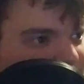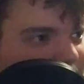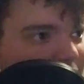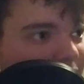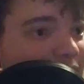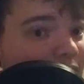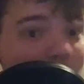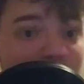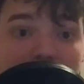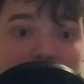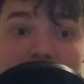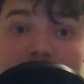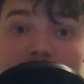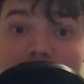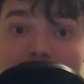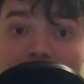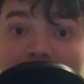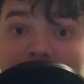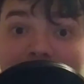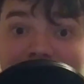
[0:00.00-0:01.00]

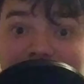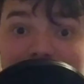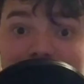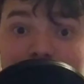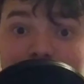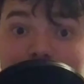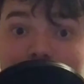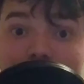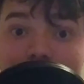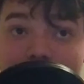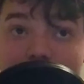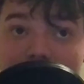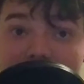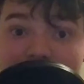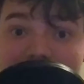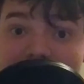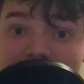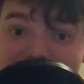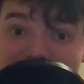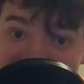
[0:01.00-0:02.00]
PewDiePie
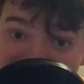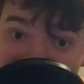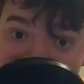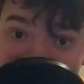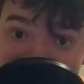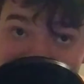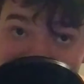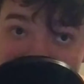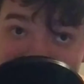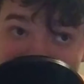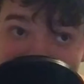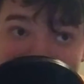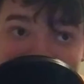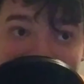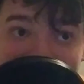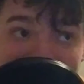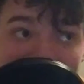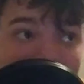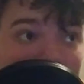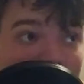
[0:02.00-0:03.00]
versus
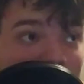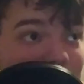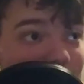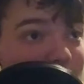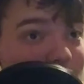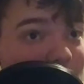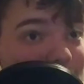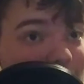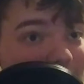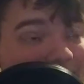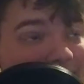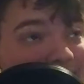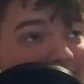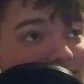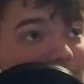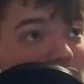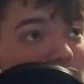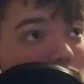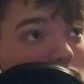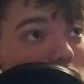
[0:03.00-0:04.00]
T-Series.
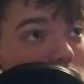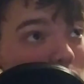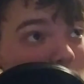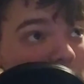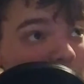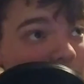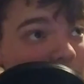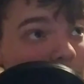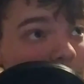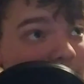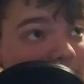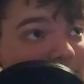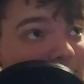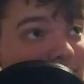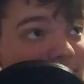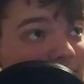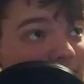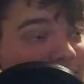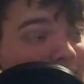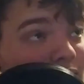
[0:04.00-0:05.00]
That was
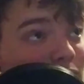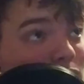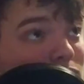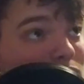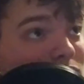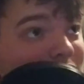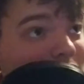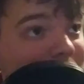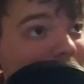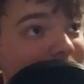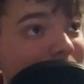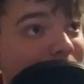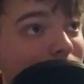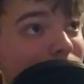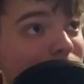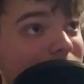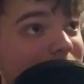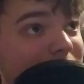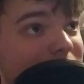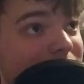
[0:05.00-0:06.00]
amazing. Not only
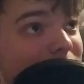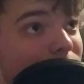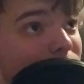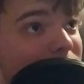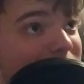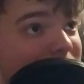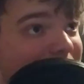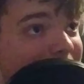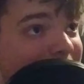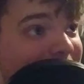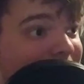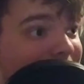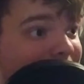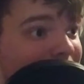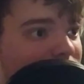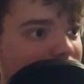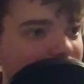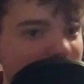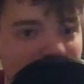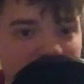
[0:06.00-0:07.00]
was it
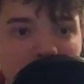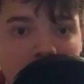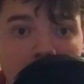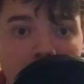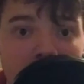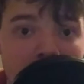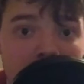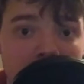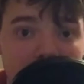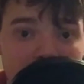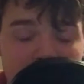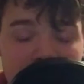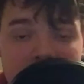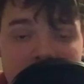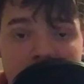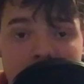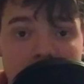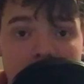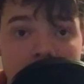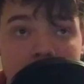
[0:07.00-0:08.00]
a small
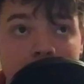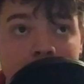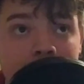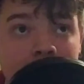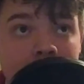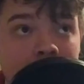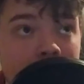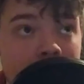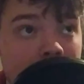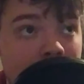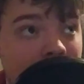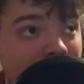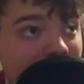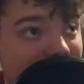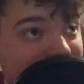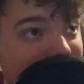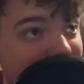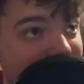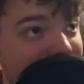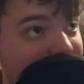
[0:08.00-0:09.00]
creator
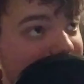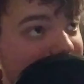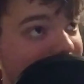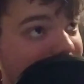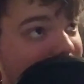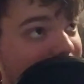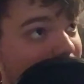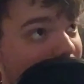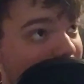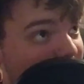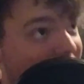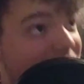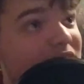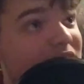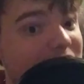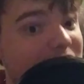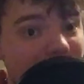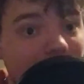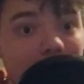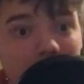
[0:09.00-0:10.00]
against this
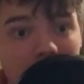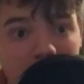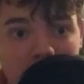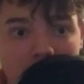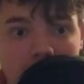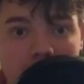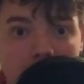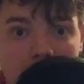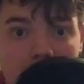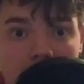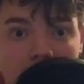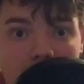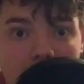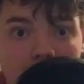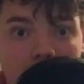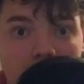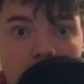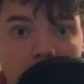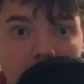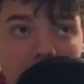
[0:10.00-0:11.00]
big company,
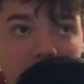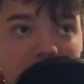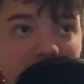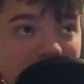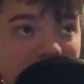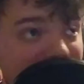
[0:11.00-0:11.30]
but